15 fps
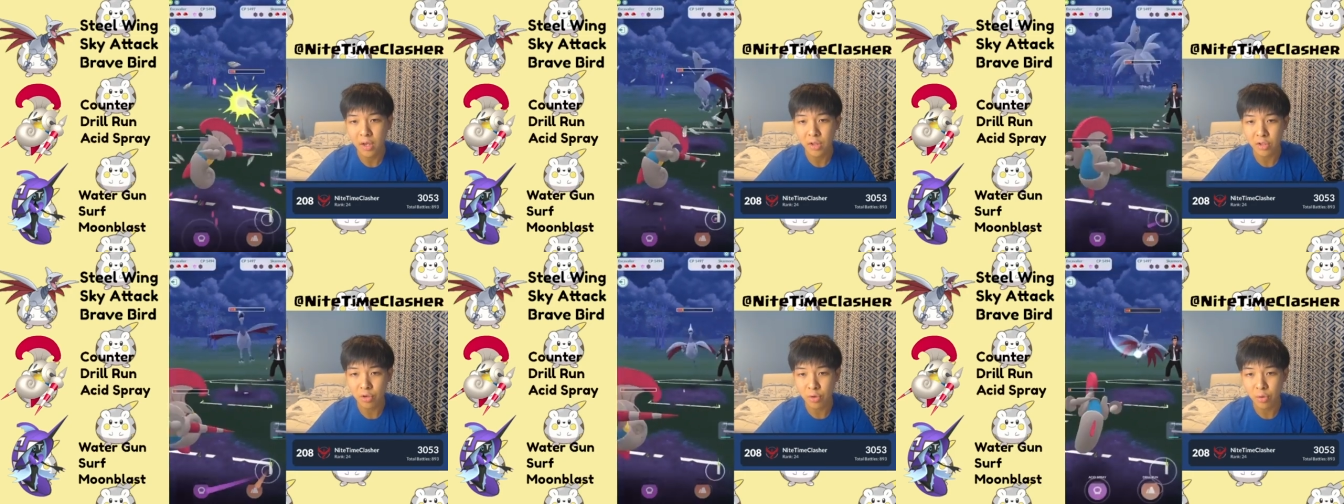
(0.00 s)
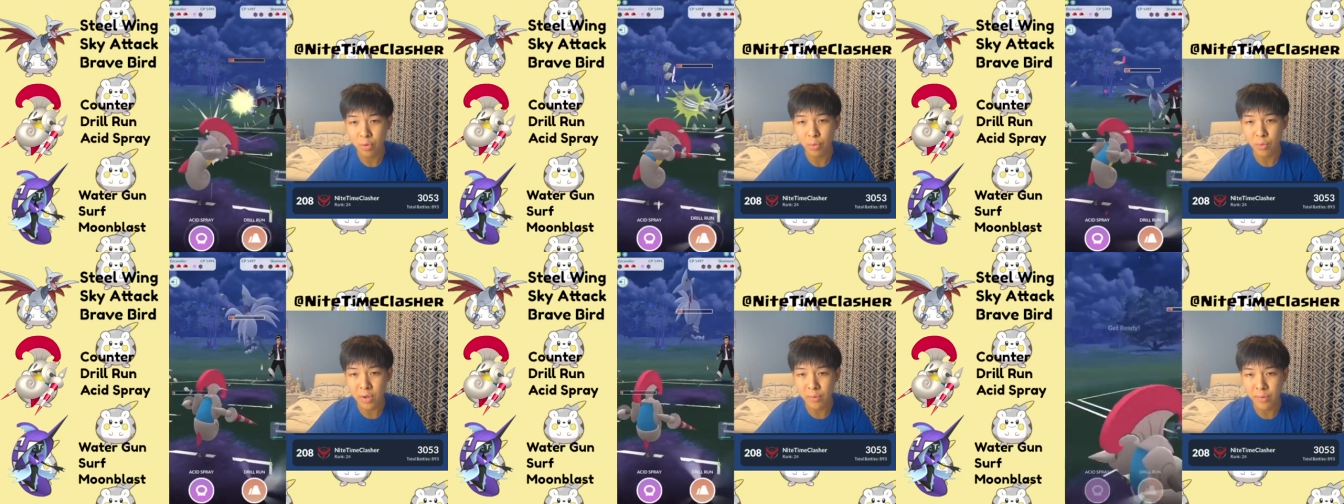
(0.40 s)
Do
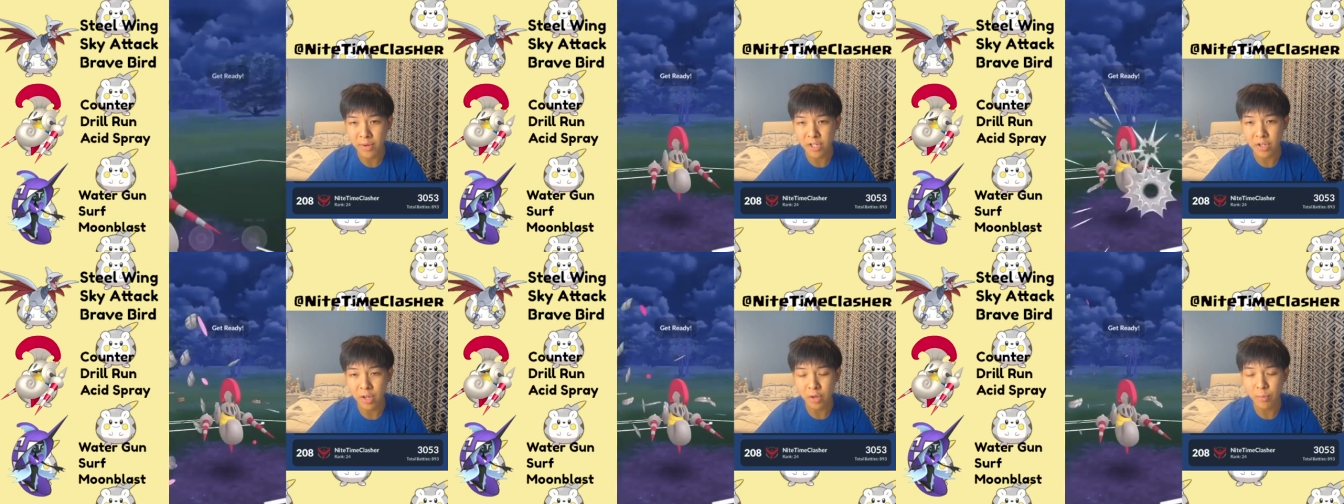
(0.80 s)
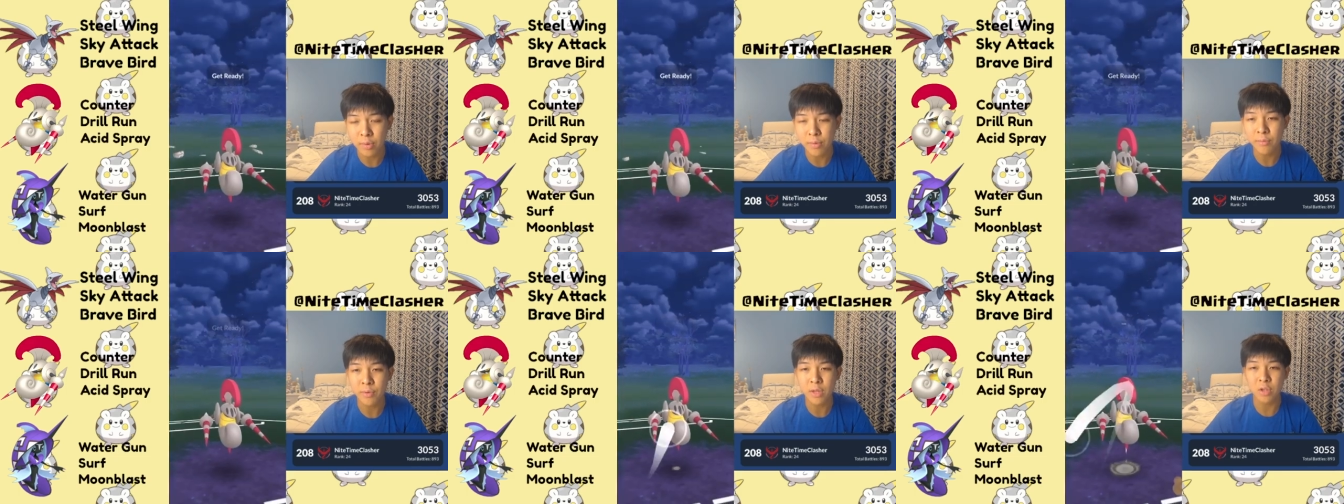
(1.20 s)
we reach another
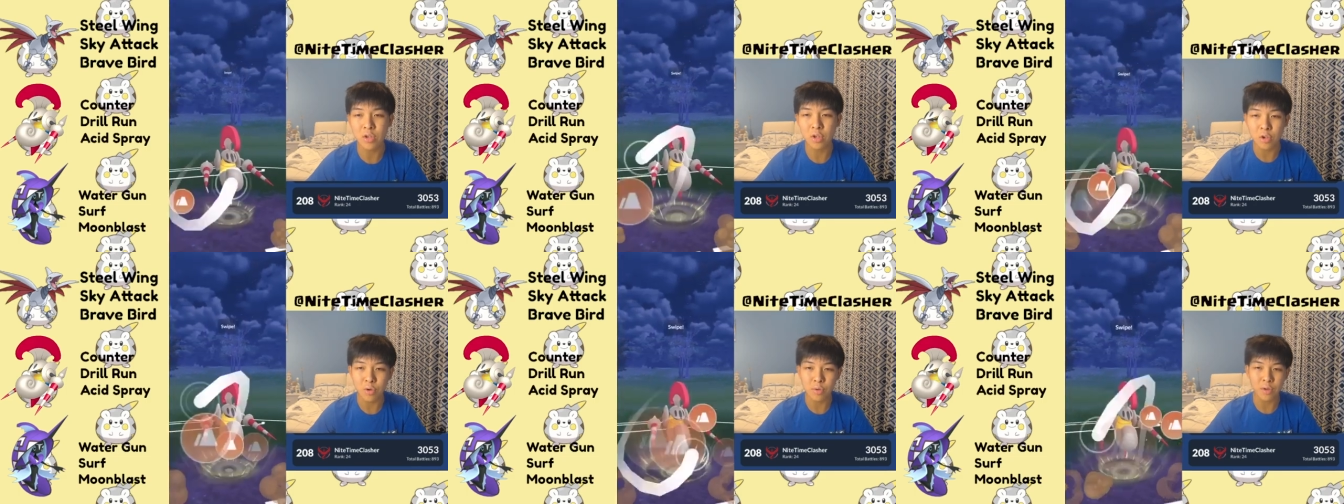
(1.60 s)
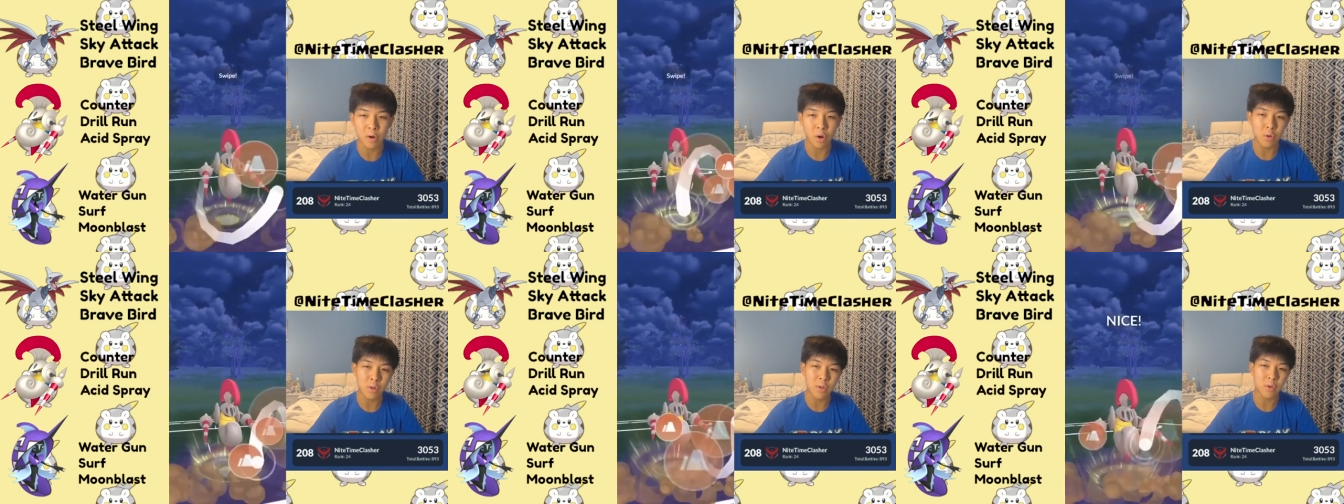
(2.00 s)
move? We do.
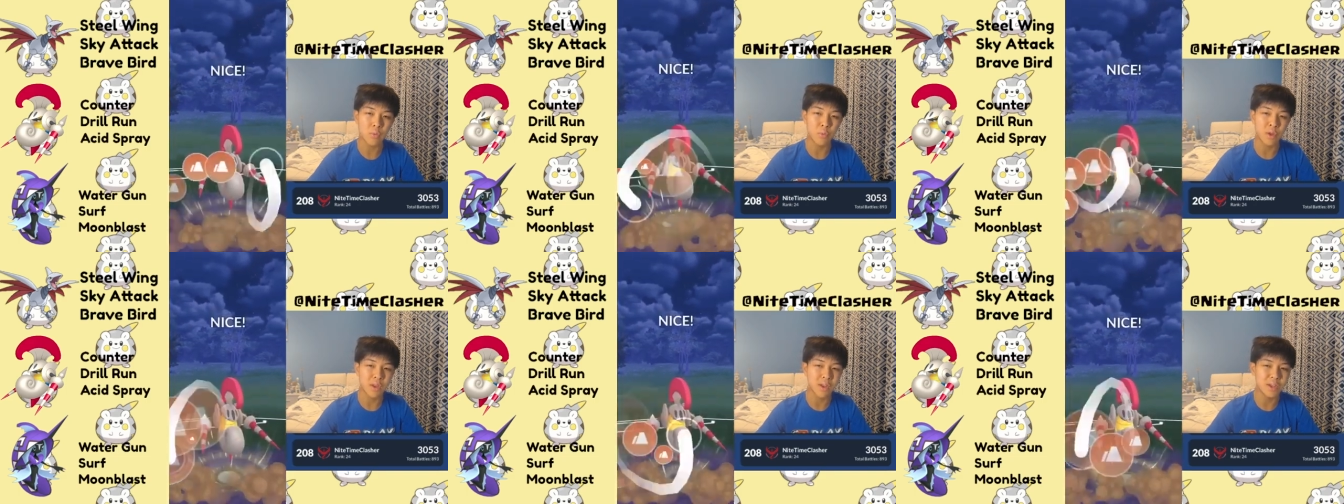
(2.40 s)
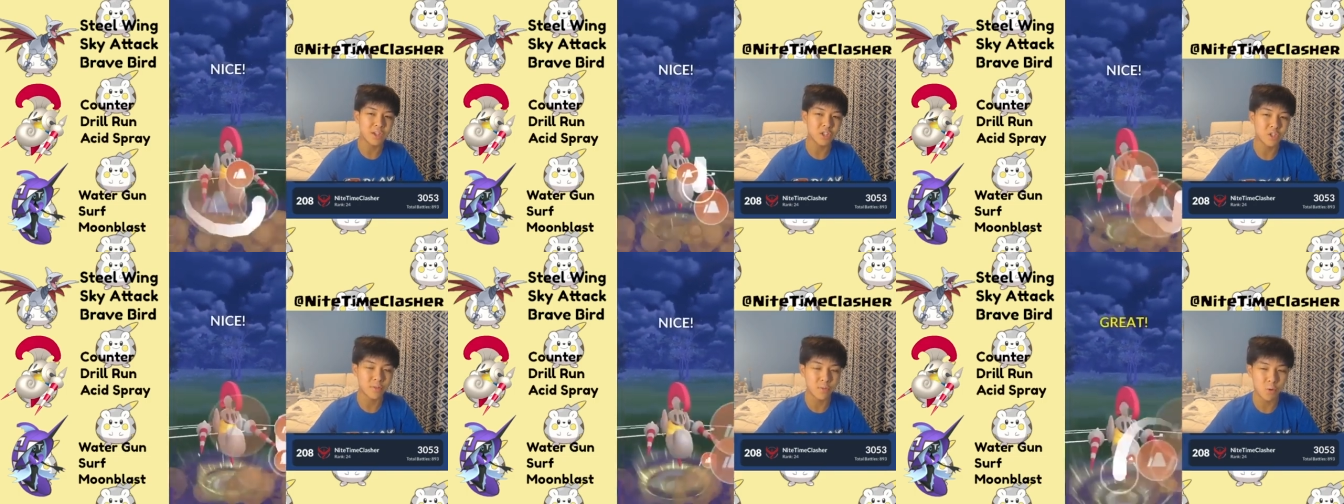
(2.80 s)
Their only win
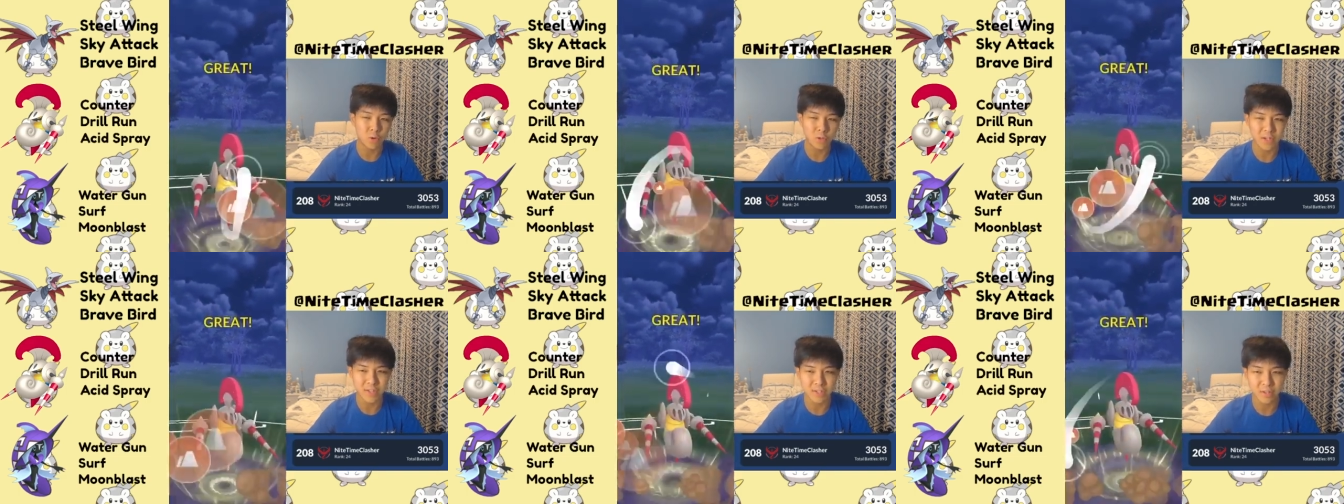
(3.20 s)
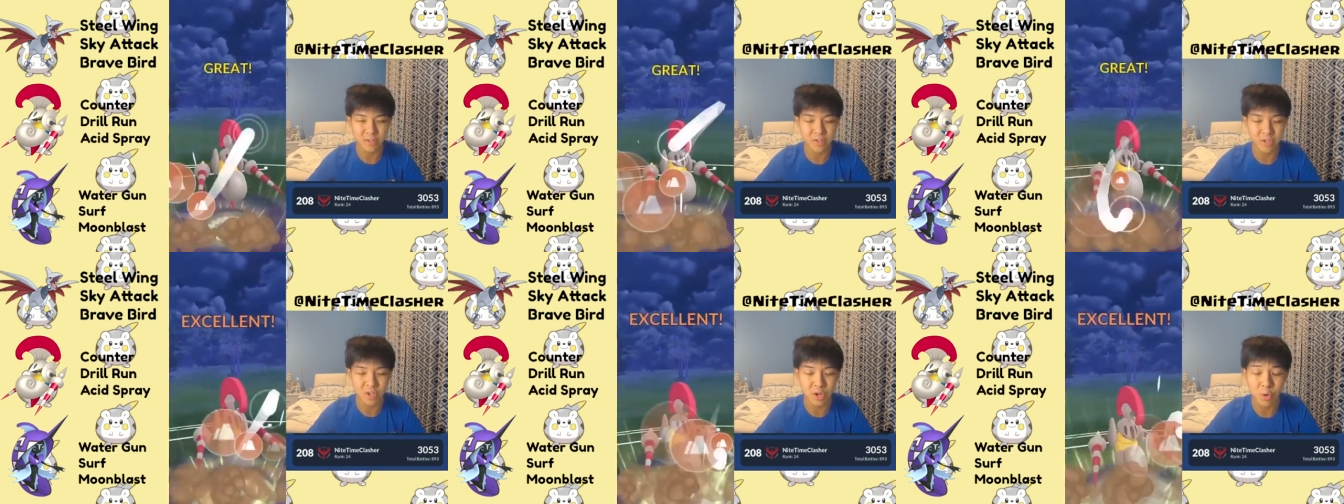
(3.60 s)
condition, of course, is to
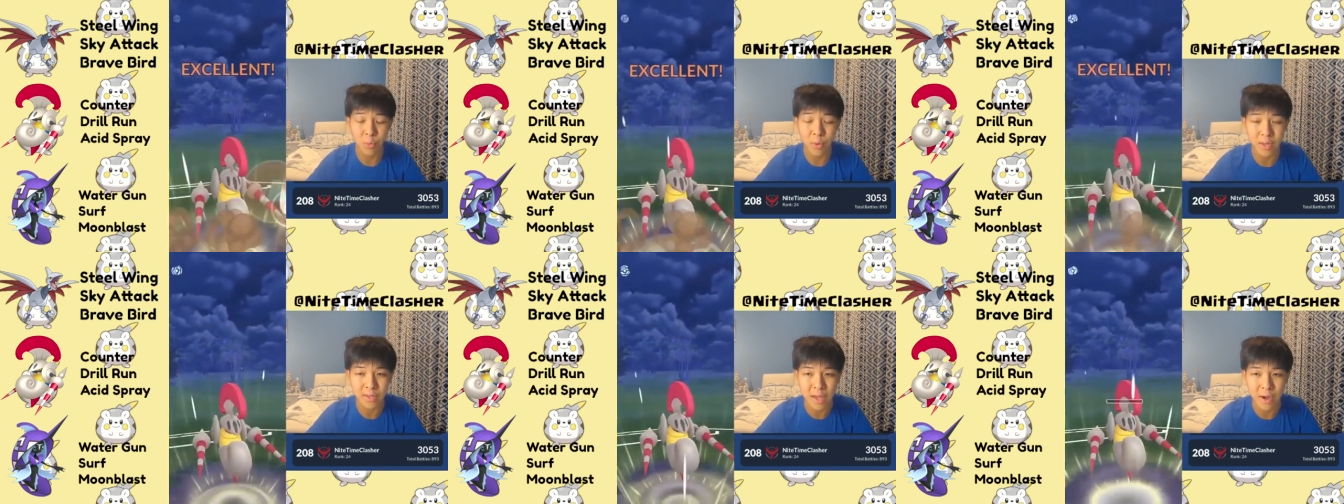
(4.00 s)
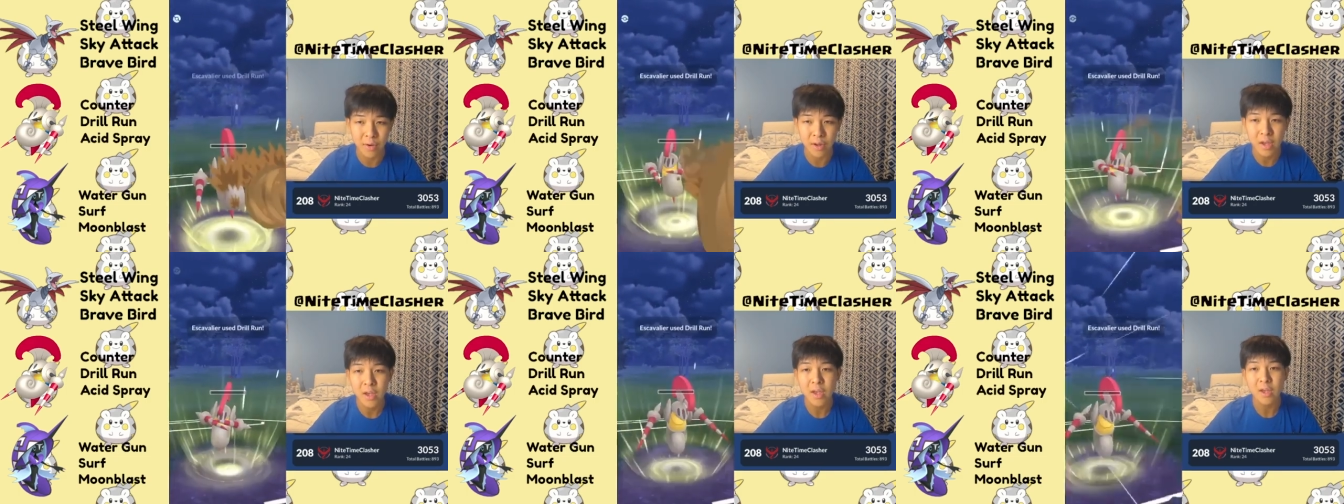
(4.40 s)
Steel Wing
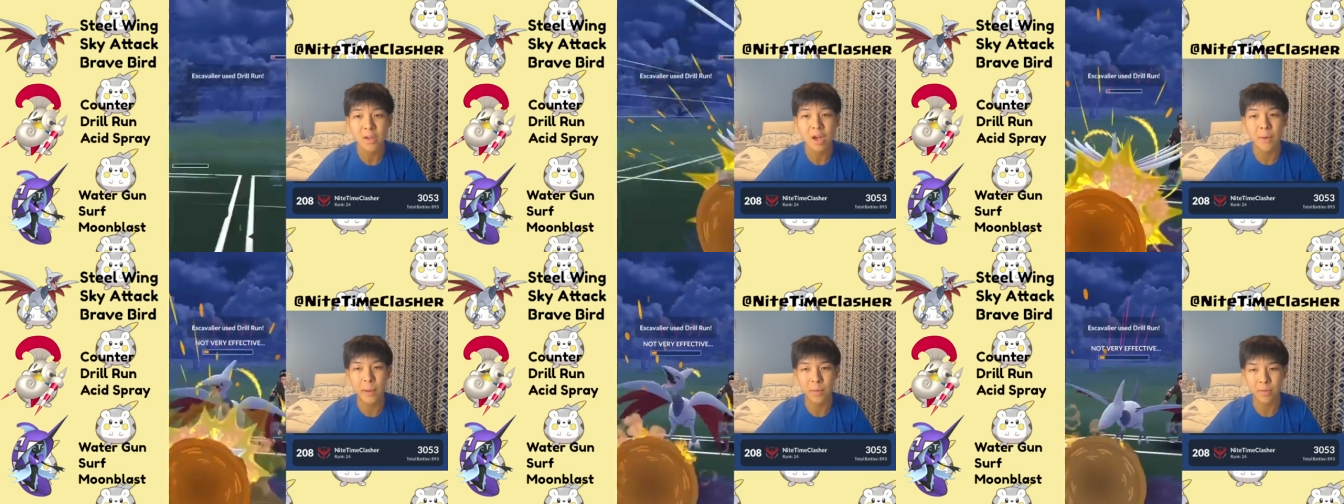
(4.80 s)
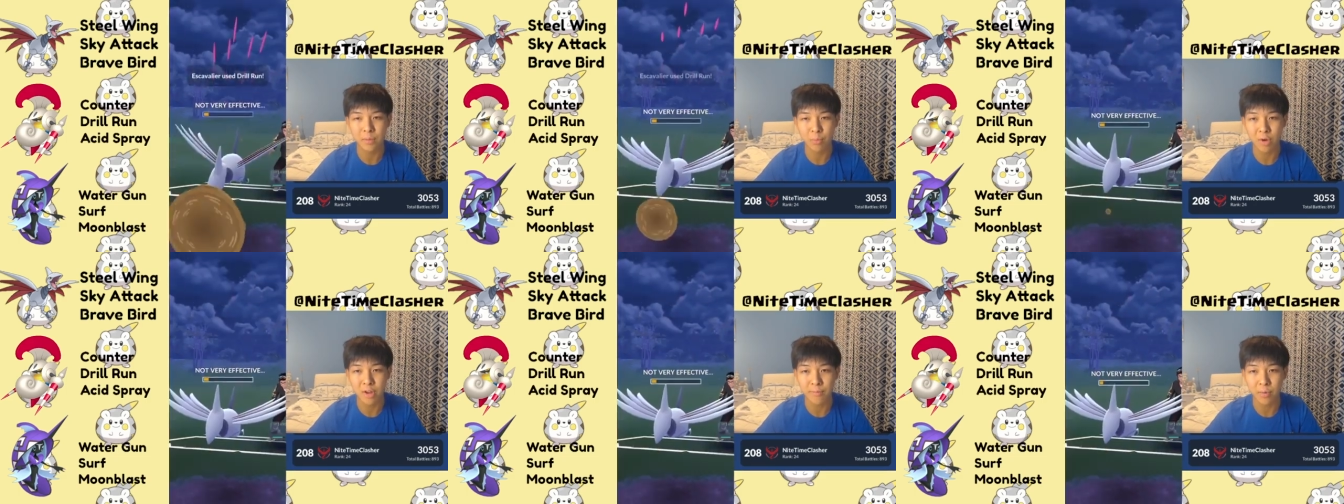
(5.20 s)
down and come out with the
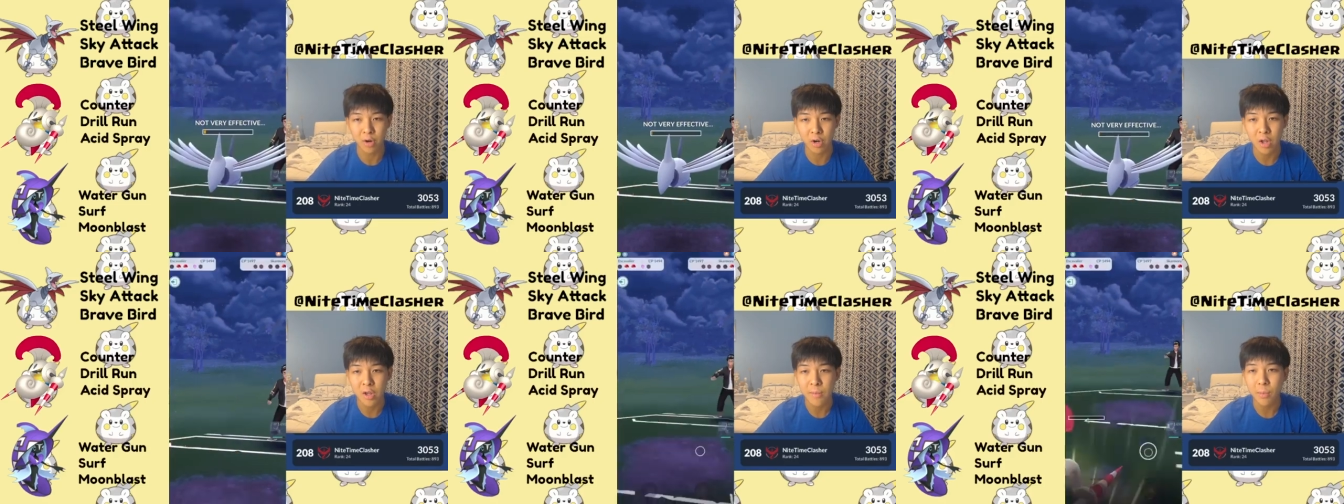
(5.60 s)
Brave Bird.